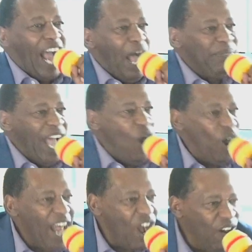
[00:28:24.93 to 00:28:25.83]
the
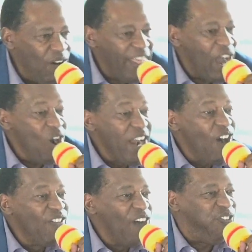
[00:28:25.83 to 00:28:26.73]
owner of the
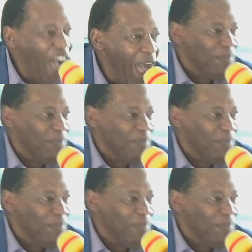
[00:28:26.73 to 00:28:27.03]
farm.